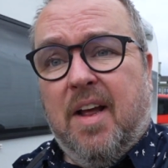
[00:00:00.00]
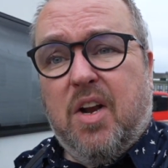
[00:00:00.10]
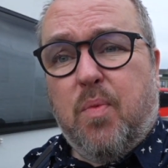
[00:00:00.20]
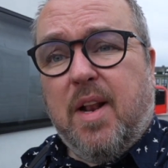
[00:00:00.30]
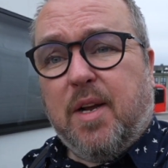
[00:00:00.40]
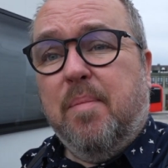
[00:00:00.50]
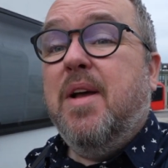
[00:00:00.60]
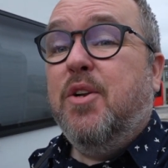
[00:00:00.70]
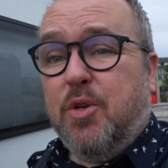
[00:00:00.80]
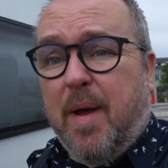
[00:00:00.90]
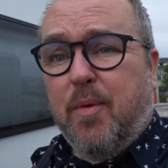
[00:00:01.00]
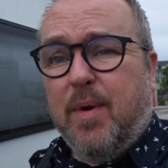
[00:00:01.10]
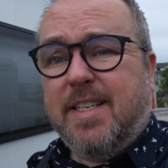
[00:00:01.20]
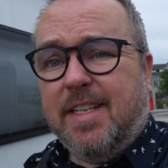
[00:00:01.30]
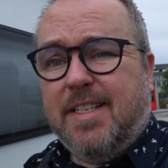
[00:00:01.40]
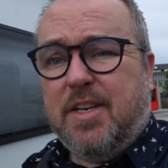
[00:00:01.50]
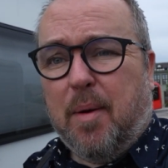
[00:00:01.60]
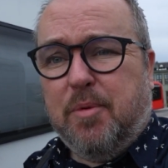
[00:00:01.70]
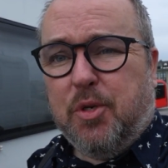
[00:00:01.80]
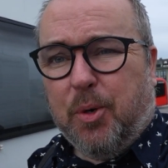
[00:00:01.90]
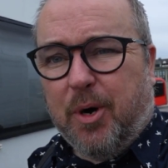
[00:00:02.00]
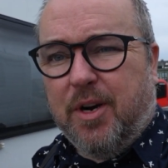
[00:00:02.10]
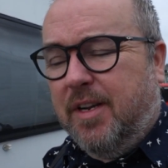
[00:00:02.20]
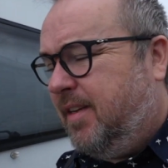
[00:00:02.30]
And welcome to my whistle stop tour.